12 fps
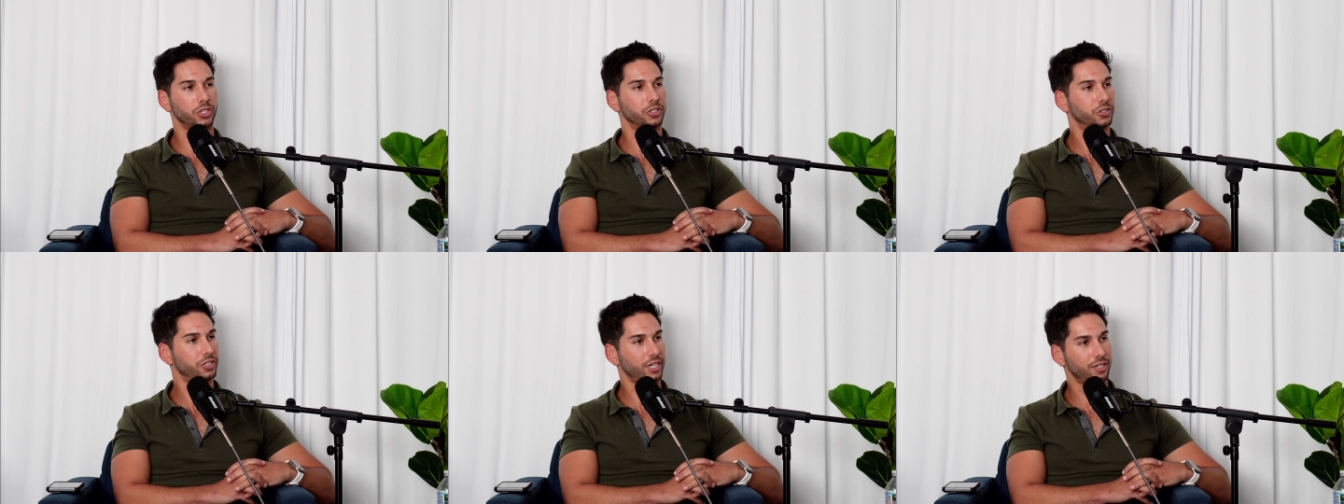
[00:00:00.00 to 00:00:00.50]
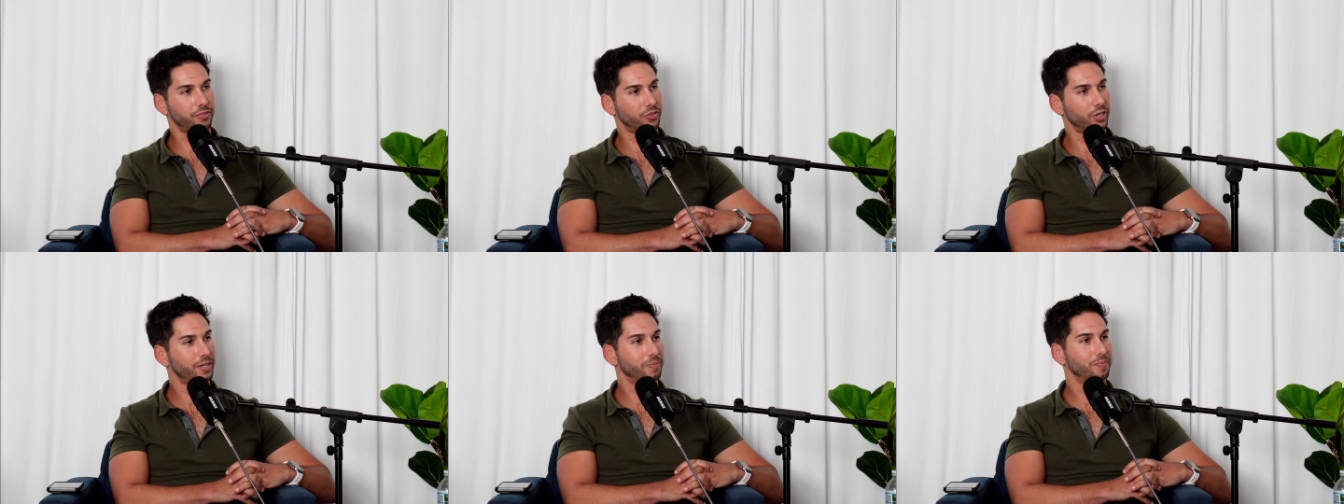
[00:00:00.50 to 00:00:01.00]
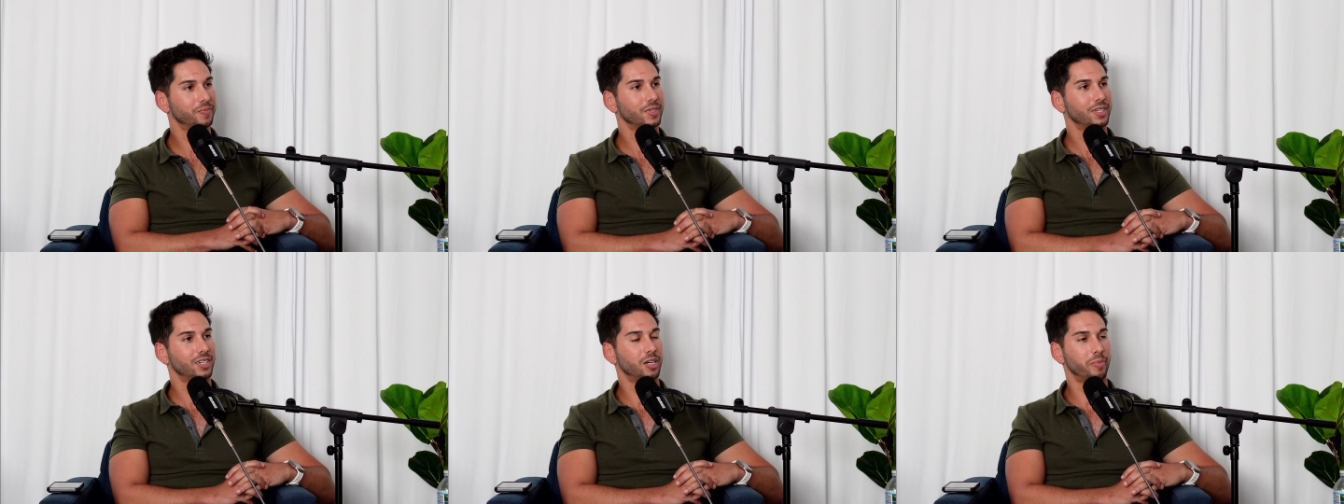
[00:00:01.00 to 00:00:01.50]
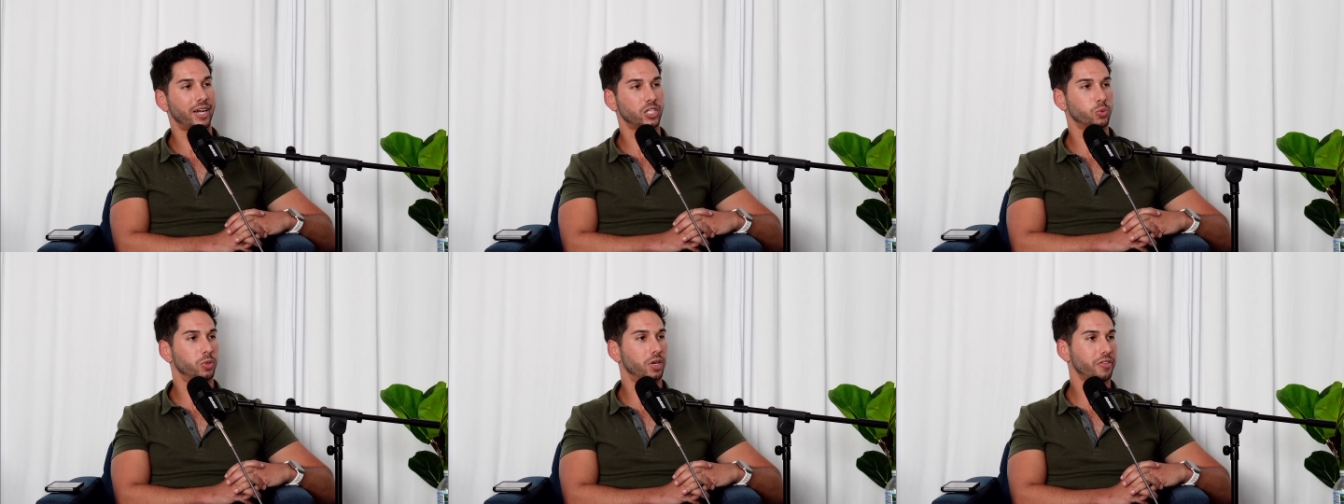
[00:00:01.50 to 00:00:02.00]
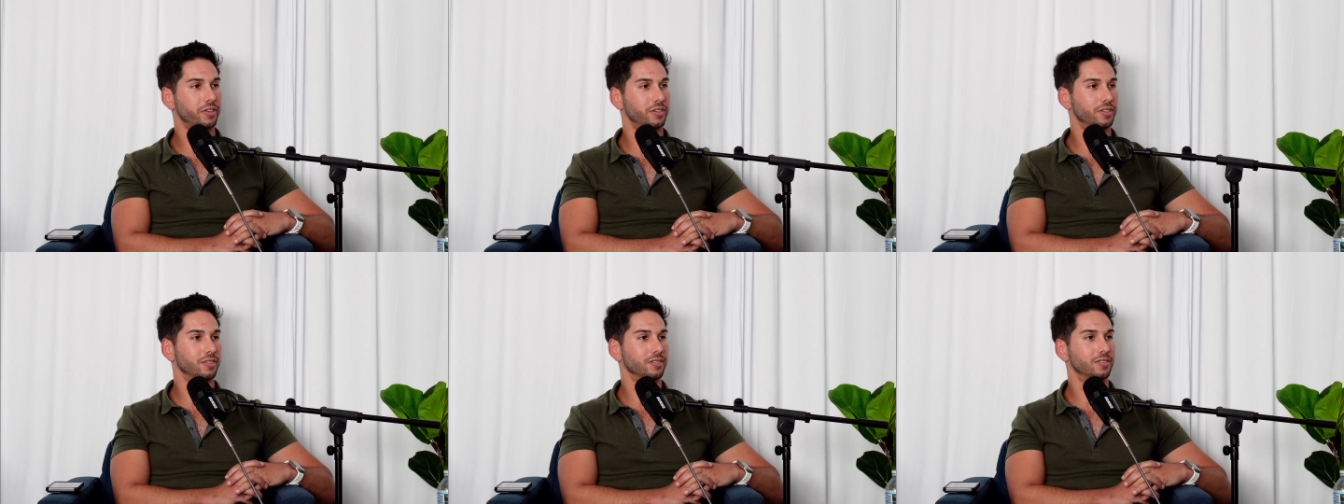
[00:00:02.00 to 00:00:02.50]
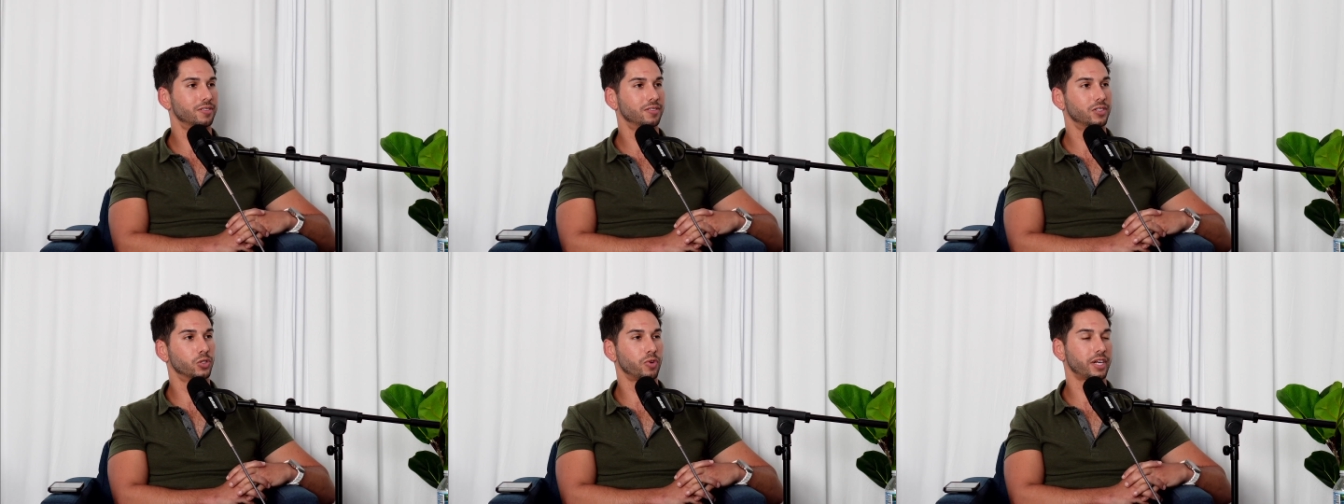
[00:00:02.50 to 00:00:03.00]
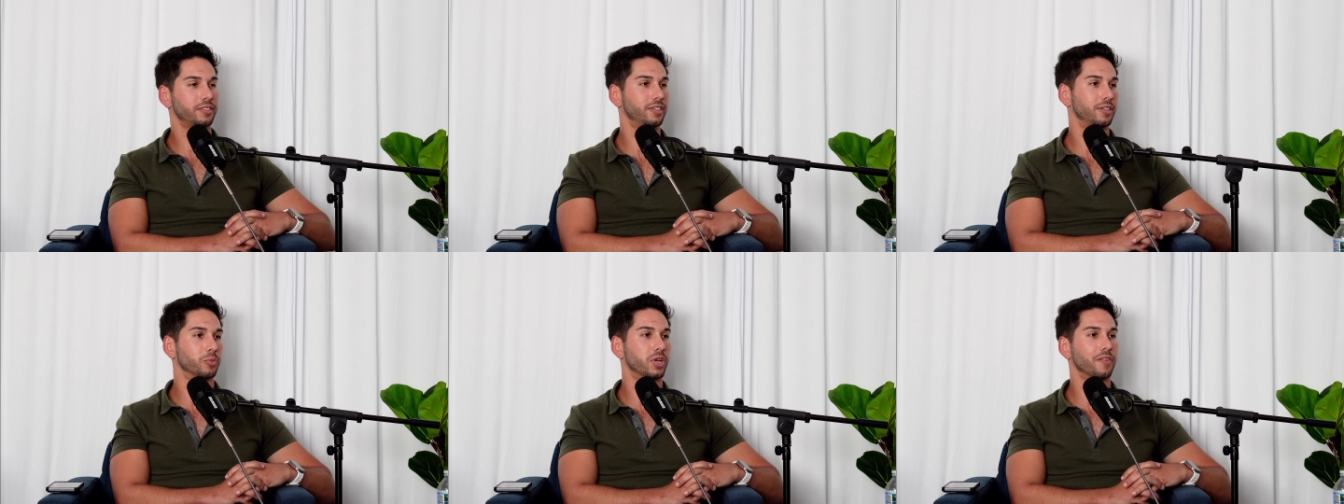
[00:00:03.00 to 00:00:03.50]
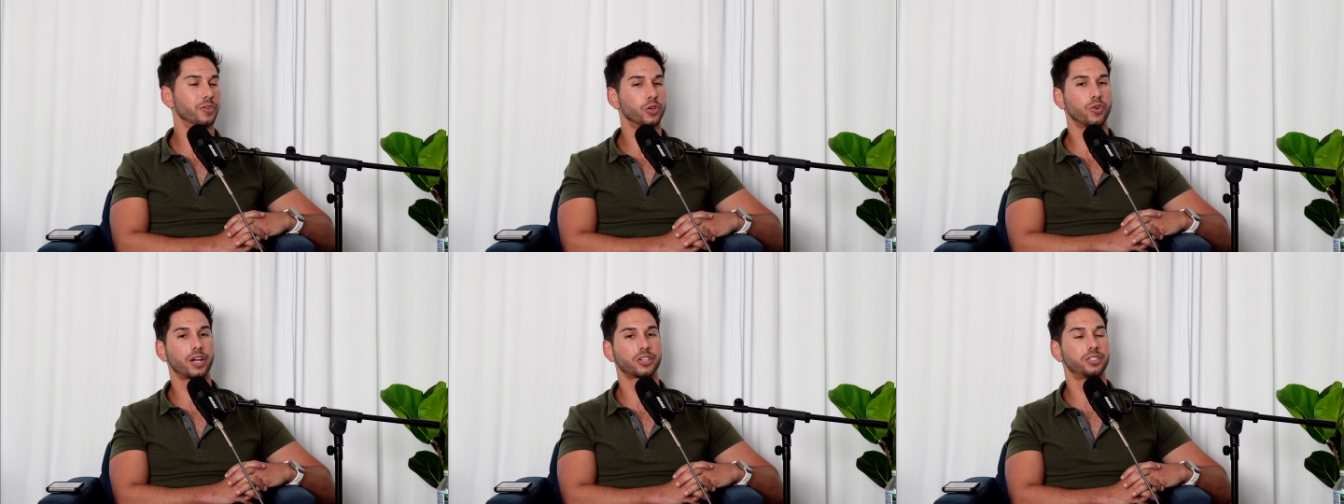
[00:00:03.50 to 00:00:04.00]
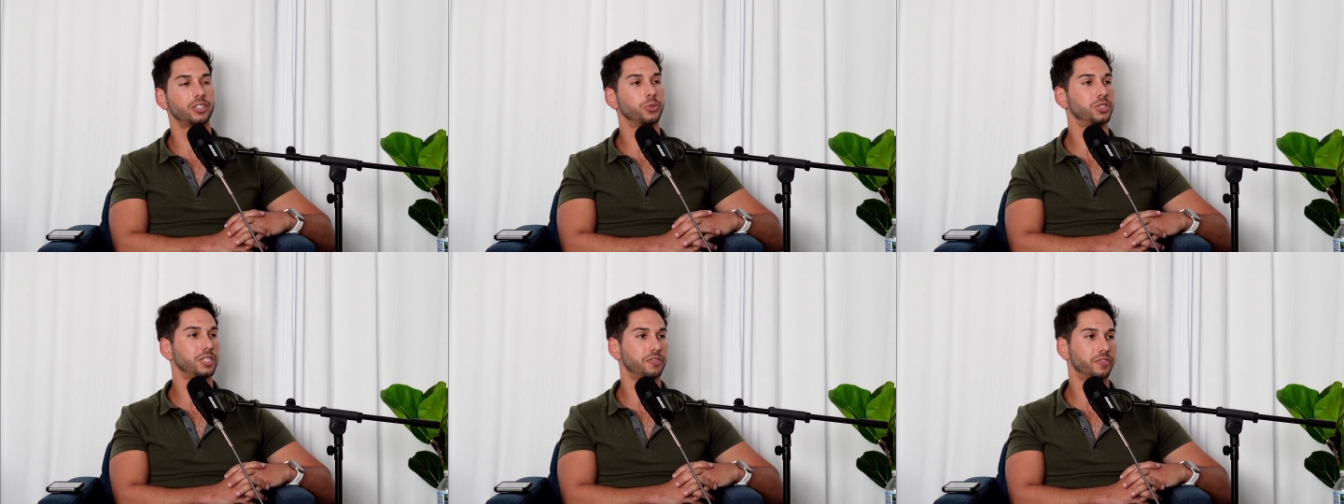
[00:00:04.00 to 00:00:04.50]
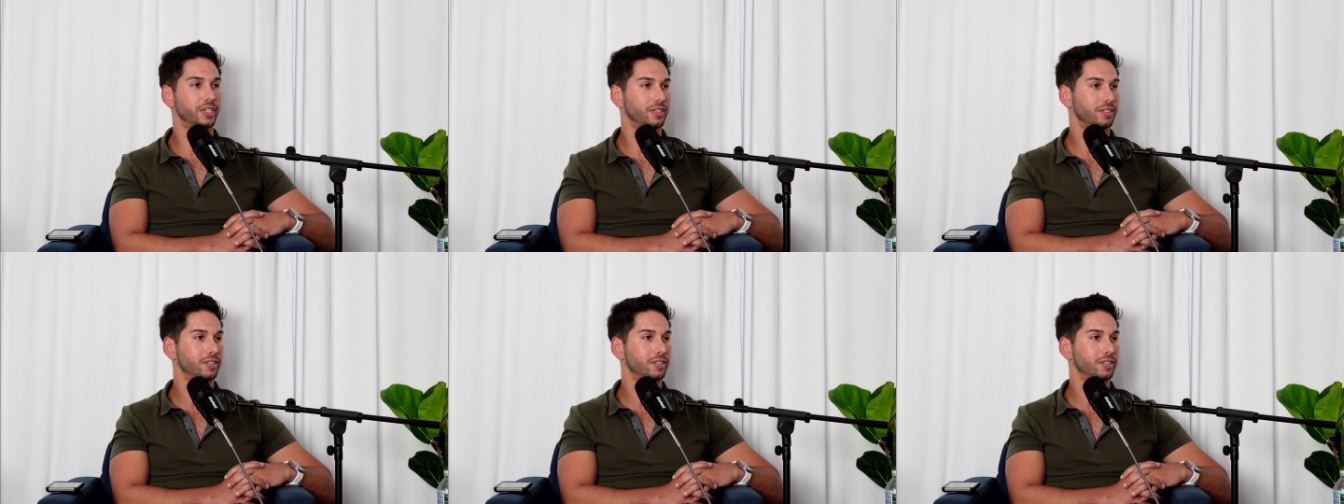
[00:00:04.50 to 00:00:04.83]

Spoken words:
on yourself, right? Amass wealth and direct it in whatever direction you see fit.